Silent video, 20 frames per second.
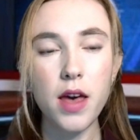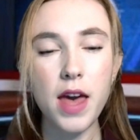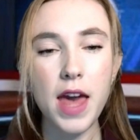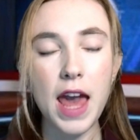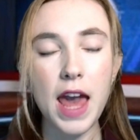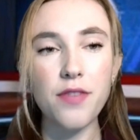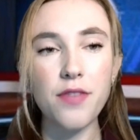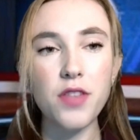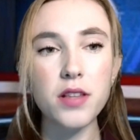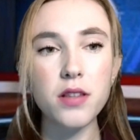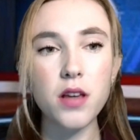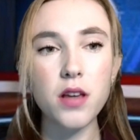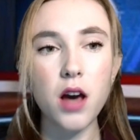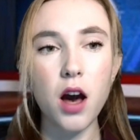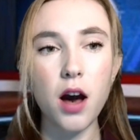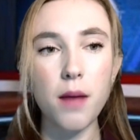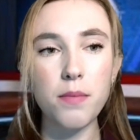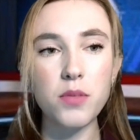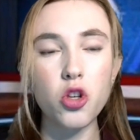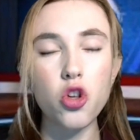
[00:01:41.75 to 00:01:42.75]
And this
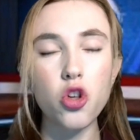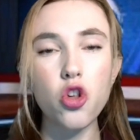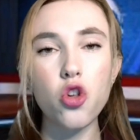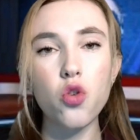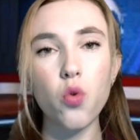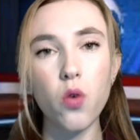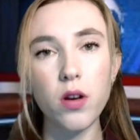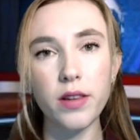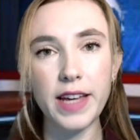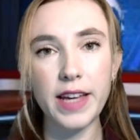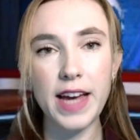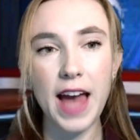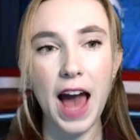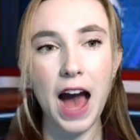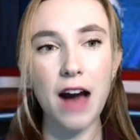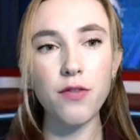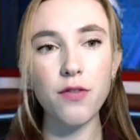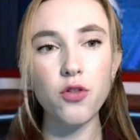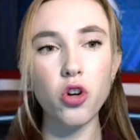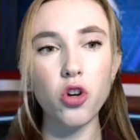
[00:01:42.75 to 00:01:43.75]
comes shortly
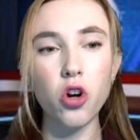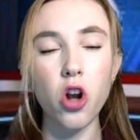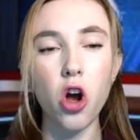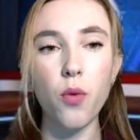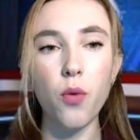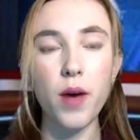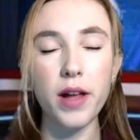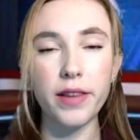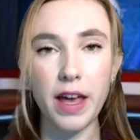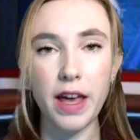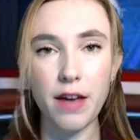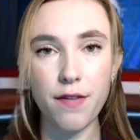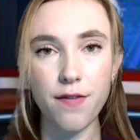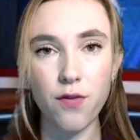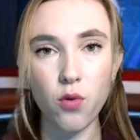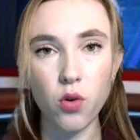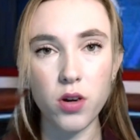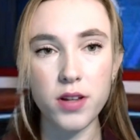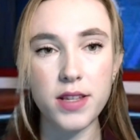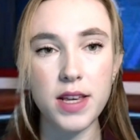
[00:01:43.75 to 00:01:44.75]
after OLA
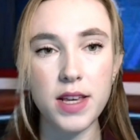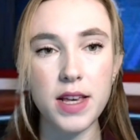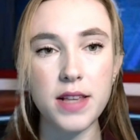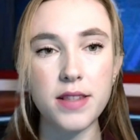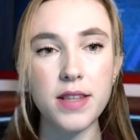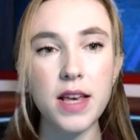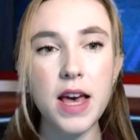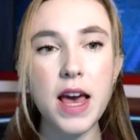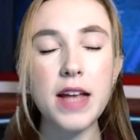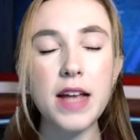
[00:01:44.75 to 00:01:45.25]
forces